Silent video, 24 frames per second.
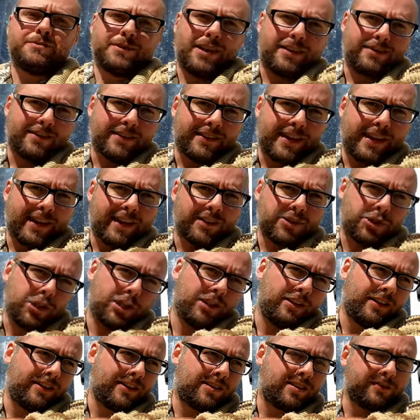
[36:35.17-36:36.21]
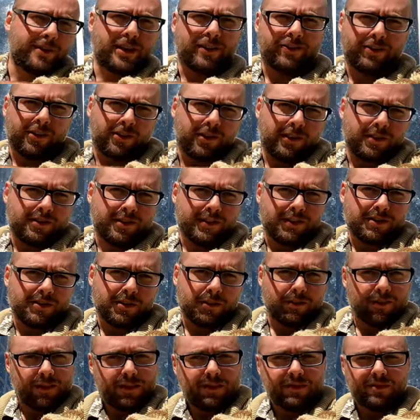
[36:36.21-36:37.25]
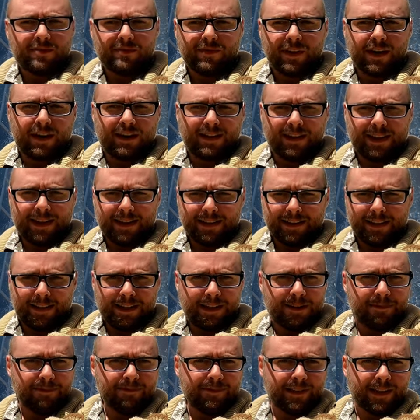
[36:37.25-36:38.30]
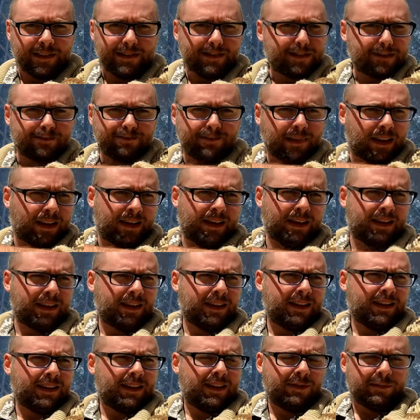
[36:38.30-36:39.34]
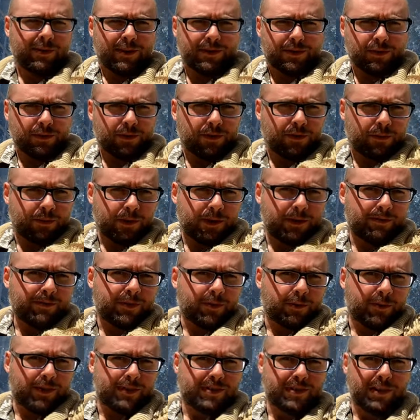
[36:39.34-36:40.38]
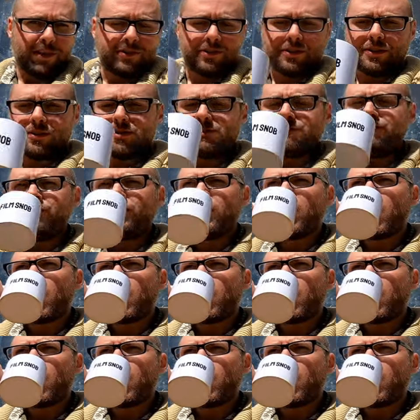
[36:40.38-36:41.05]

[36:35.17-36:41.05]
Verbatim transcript: It's actually kind of chilly. It's about thirty-six degrees Fahrenheit now. That's, what, two or three degrees Celsius?